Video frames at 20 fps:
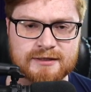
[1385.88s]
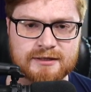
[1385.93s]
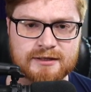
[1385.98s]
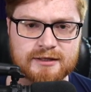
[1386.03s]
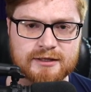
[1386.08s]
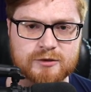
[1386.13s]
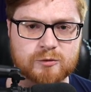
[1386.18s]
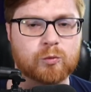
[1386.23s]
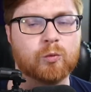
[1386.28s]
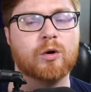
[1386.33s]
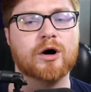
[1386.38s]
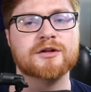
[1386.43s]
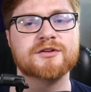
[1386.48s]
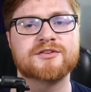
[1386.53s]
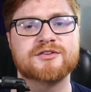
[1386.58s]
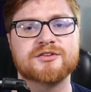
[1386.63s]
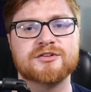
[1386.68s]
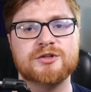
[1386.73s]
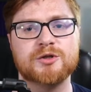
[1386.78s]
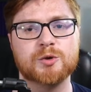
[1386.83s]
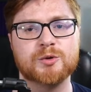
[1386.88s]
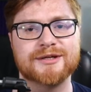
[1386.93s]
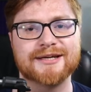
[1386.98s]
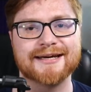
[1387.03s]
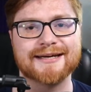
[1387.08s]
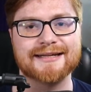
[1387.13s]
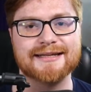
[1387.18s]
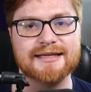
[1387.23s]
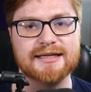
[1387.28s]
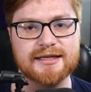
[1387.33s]
Like, once you
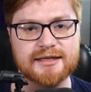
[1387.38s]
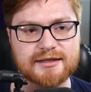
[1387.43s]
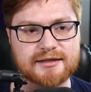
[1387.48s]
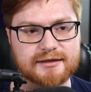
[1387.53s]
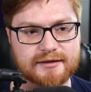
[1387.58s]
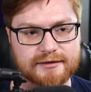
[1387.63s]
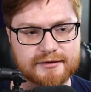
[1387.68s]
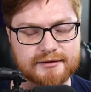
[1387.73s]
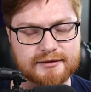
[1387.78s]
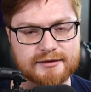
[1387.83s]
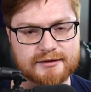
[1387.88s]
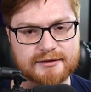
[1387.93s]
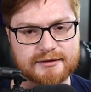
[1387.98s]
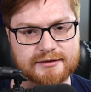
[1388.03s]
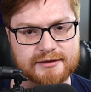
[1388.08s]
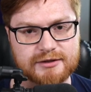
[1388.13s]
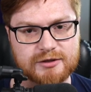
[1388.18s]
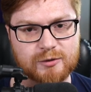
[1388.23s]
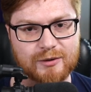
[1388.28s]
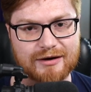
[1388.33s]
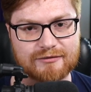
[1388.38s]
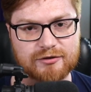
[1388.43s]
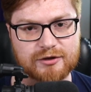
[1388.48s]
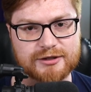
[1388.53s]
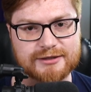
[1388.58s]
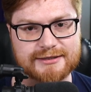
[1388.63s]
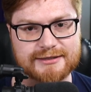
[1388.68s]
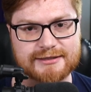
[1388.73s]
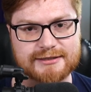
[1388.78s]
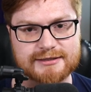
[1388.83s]
get in, can you ever
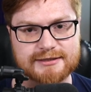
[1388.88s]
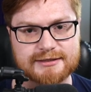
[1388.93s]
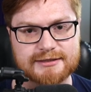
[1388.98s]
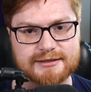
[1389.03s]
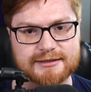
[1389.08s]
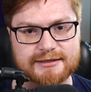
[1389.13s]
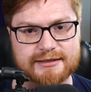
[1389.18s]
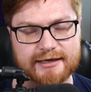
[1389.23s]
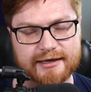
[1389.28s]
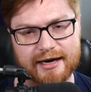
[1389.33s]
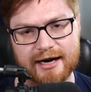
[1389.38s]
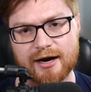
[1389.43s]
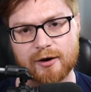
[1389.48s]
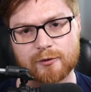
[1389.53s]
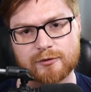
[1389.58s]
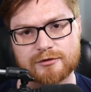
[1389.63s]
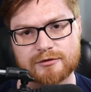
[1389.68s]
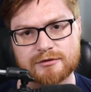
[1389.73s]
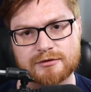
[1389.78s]
get out?